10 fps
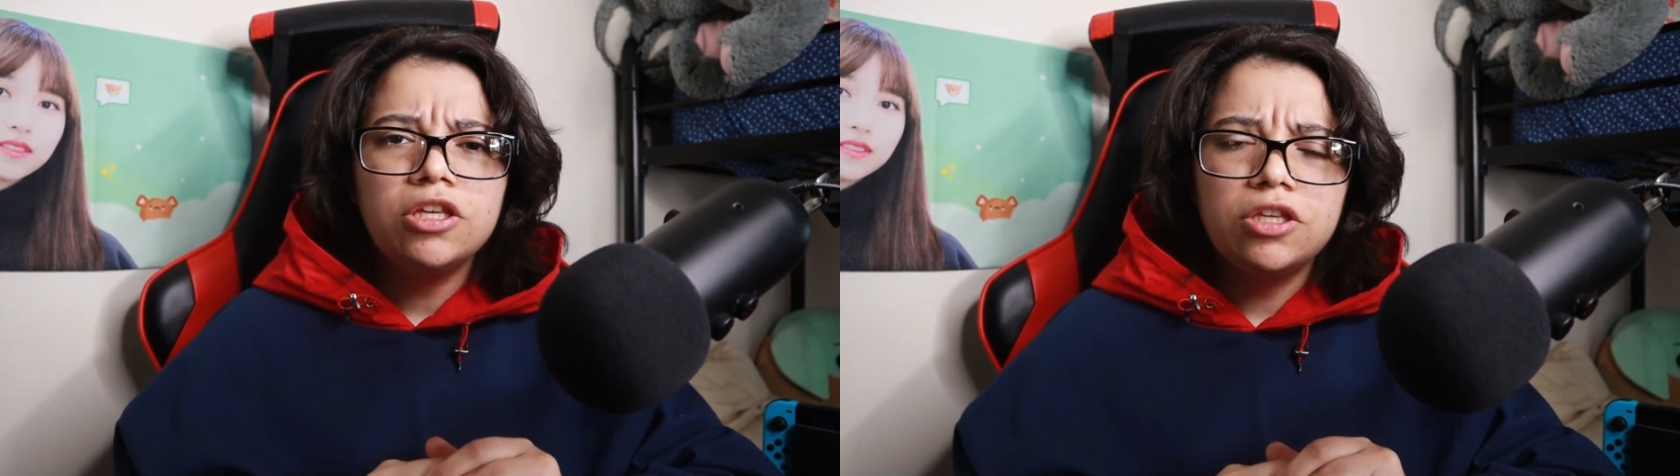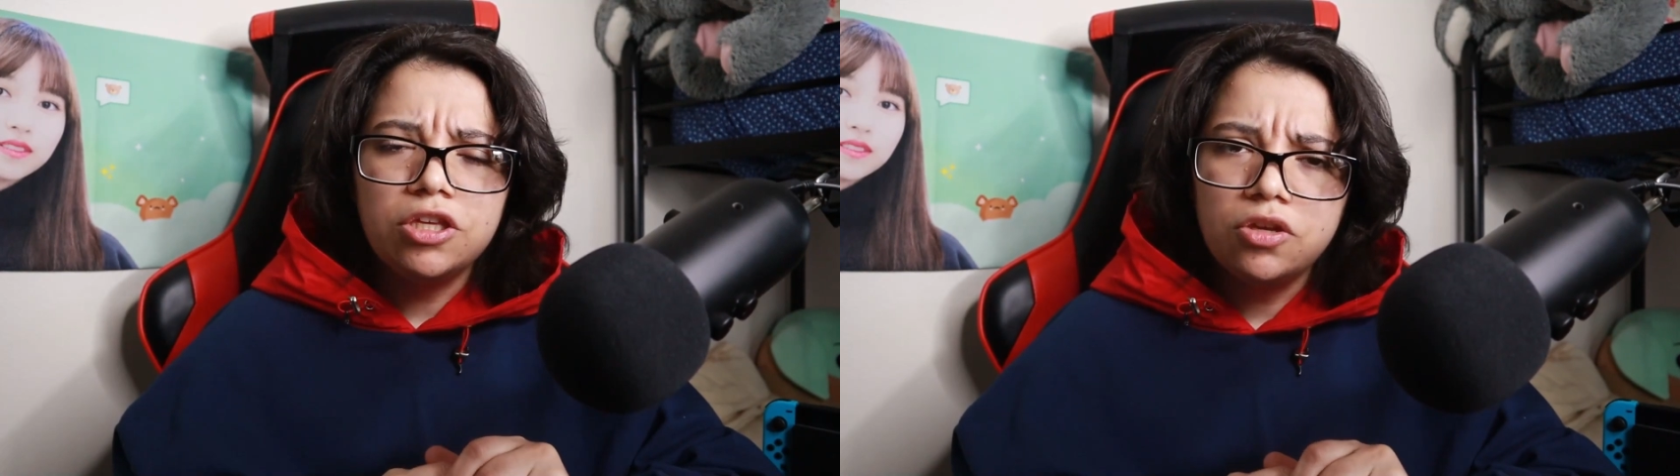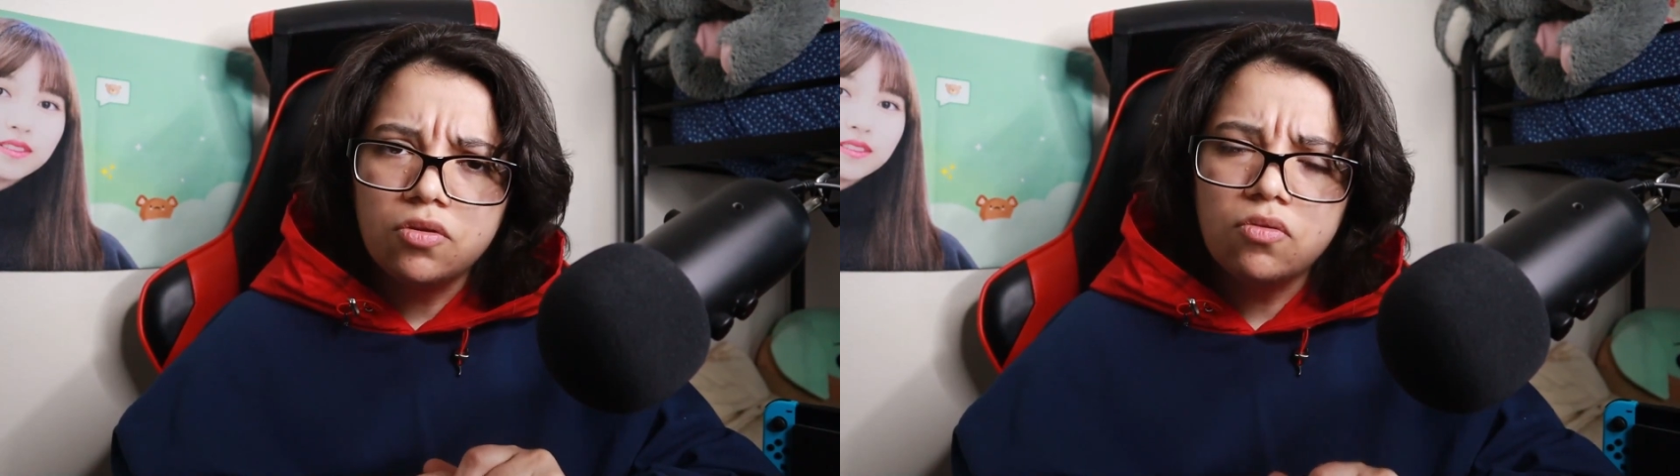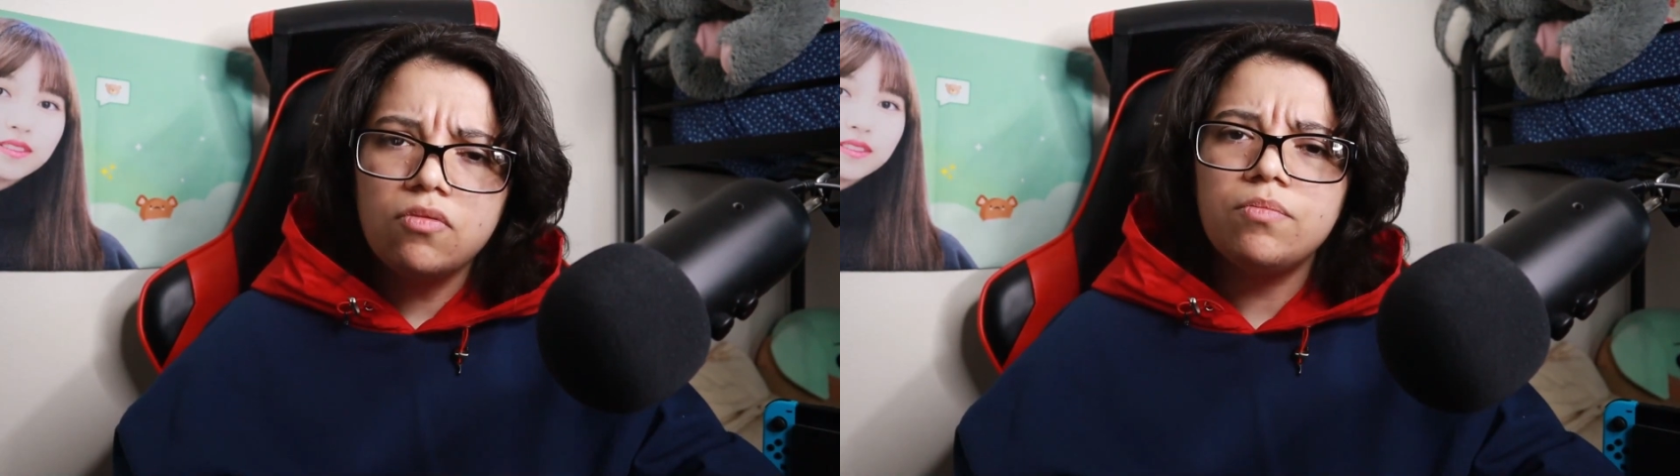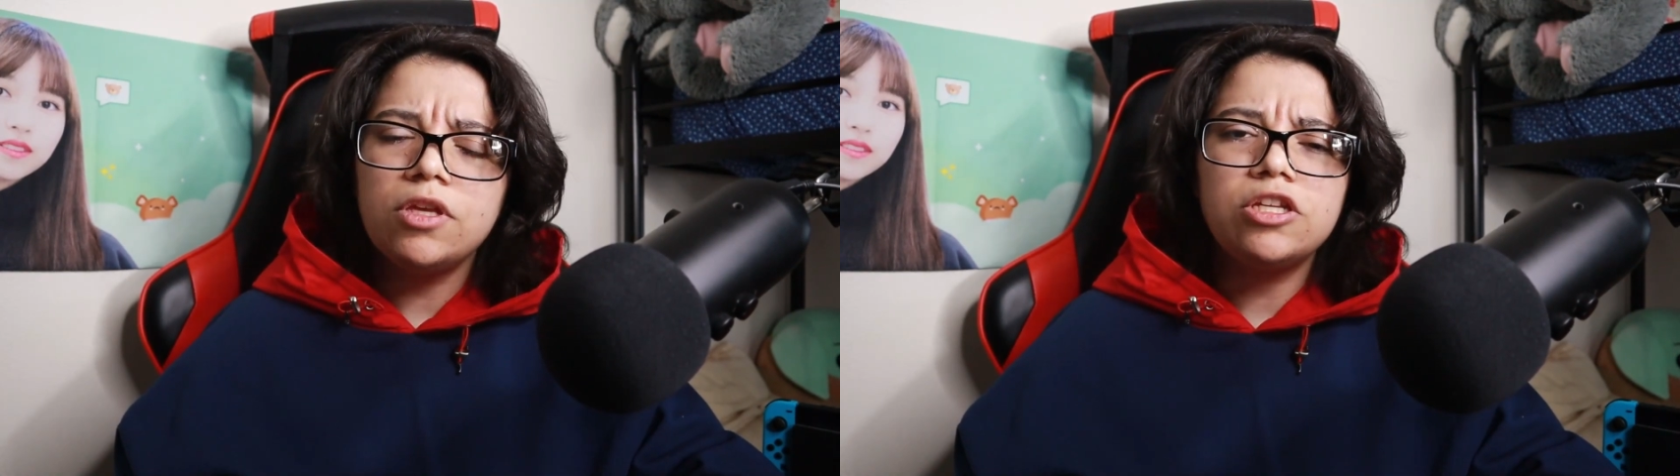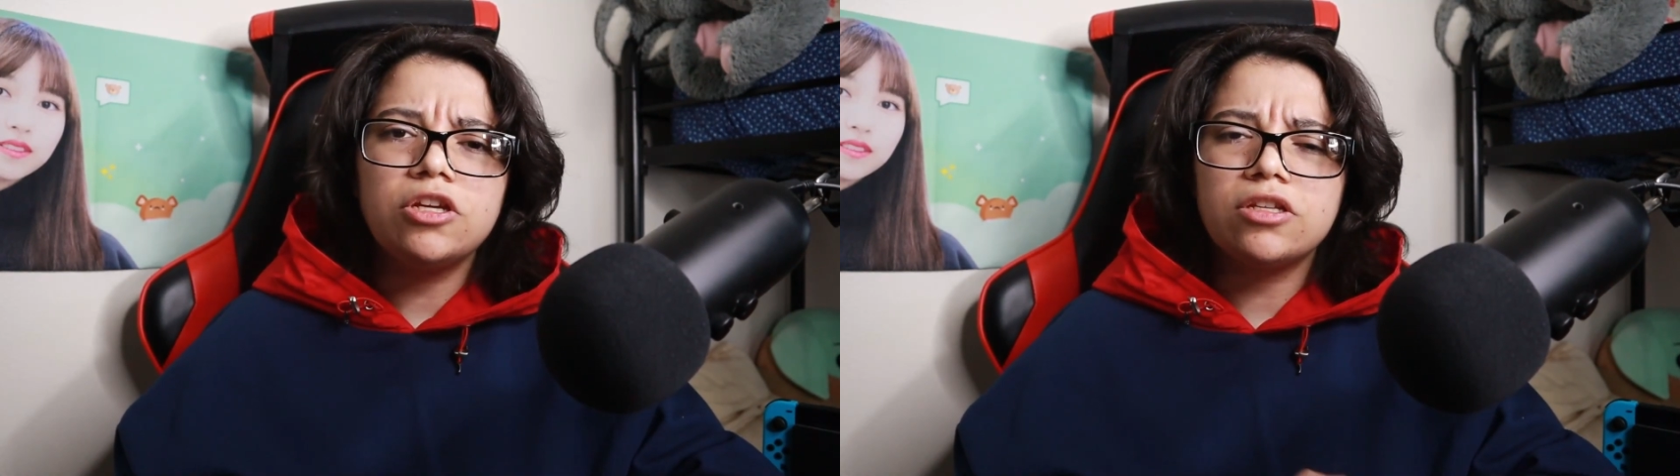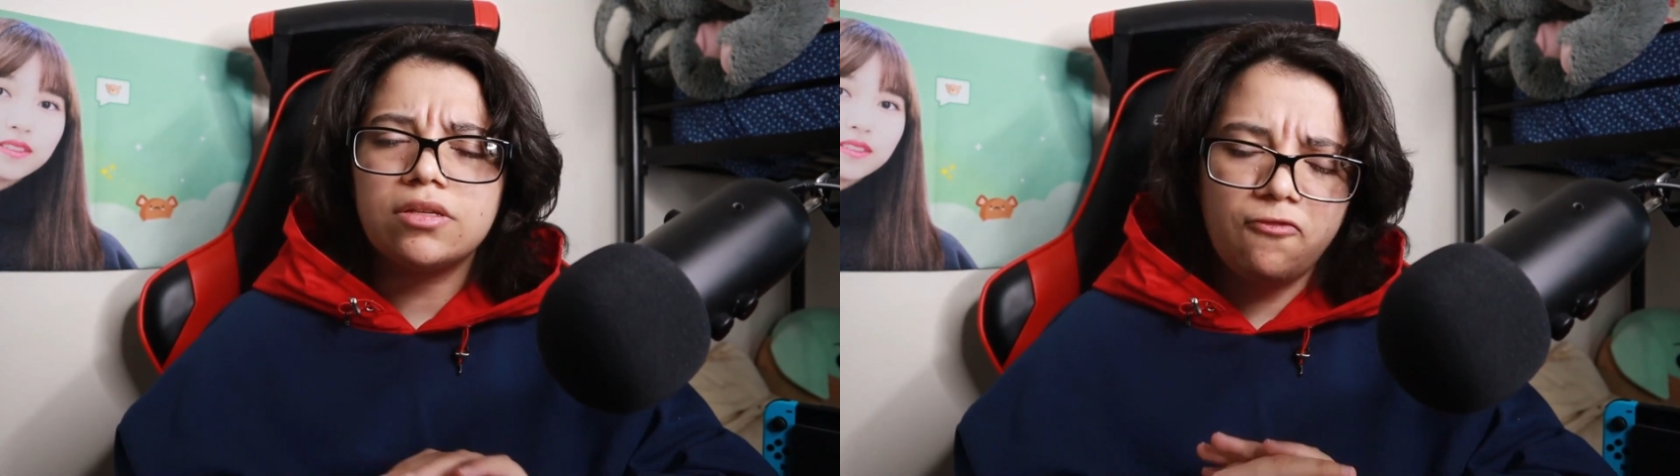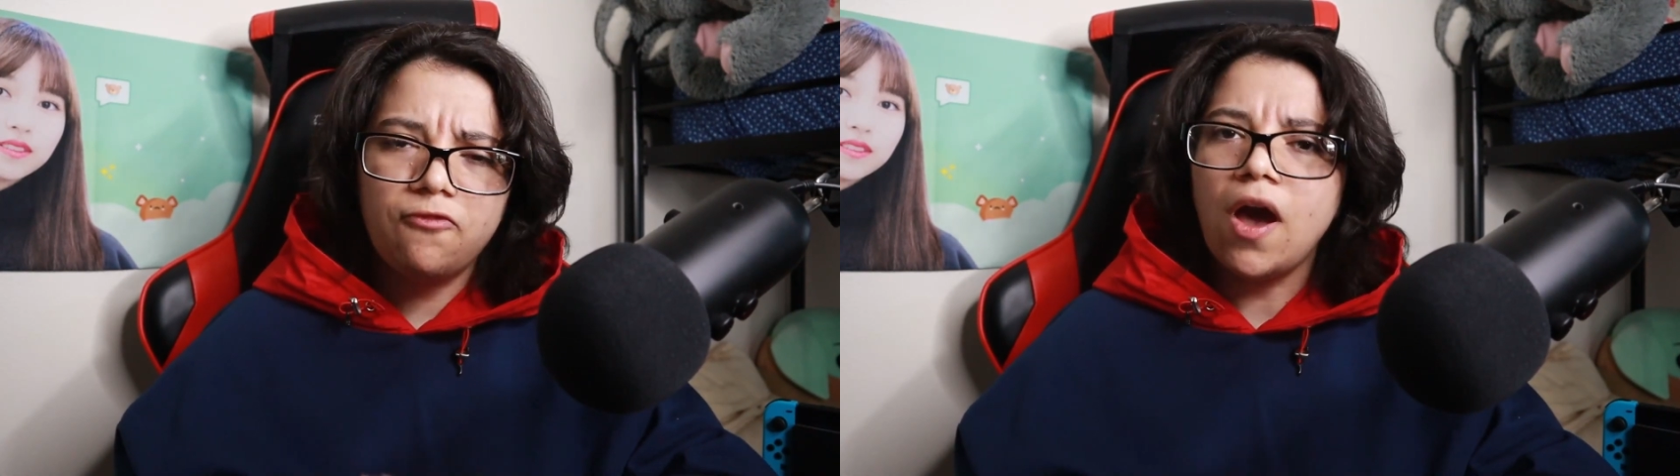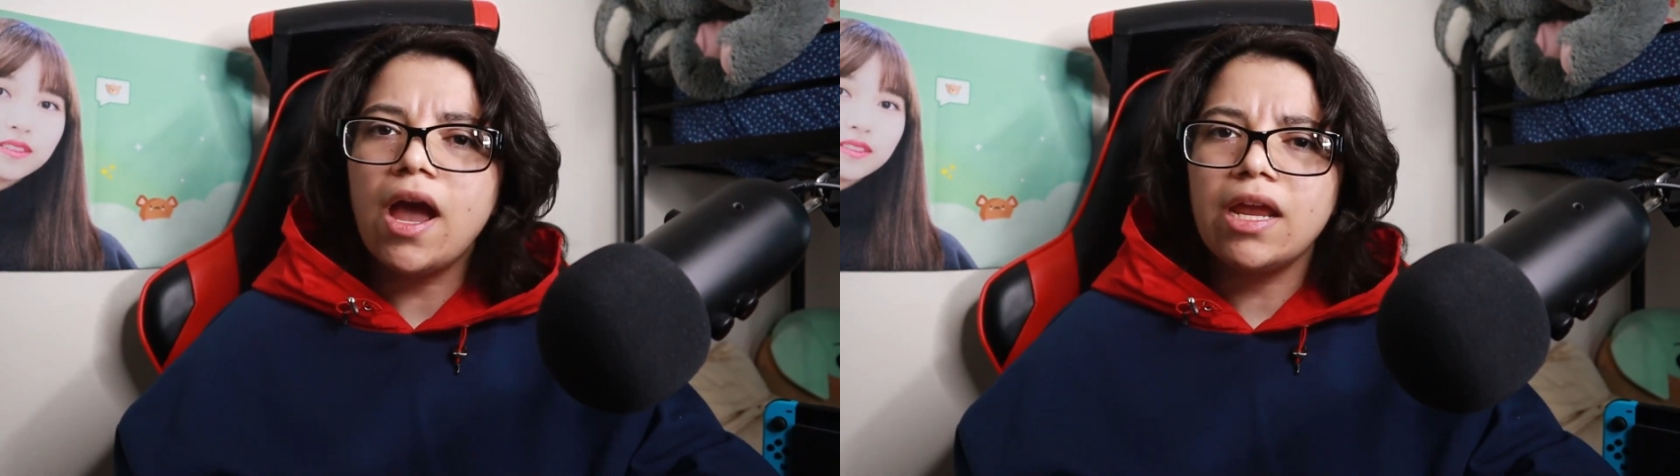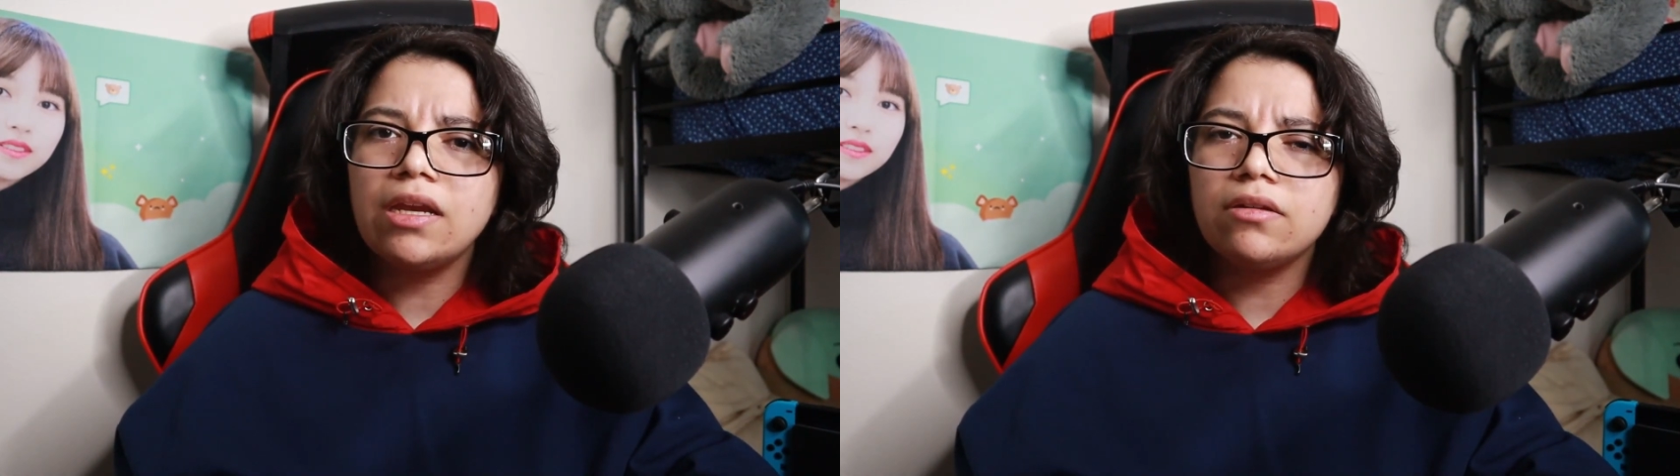you would be just
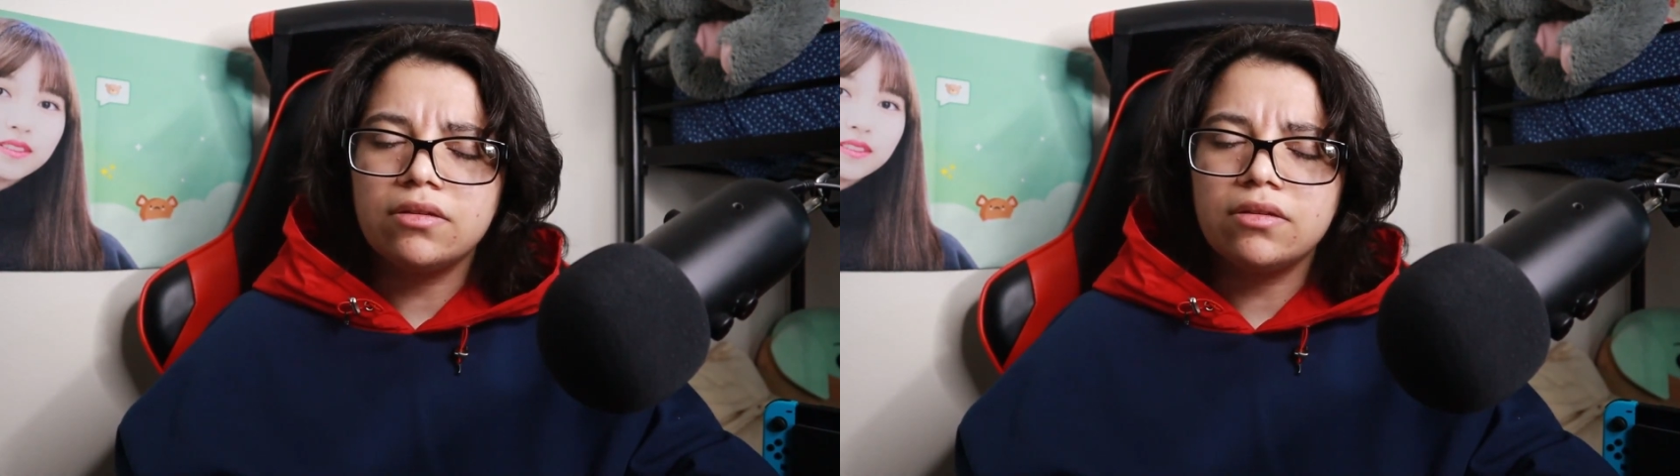fine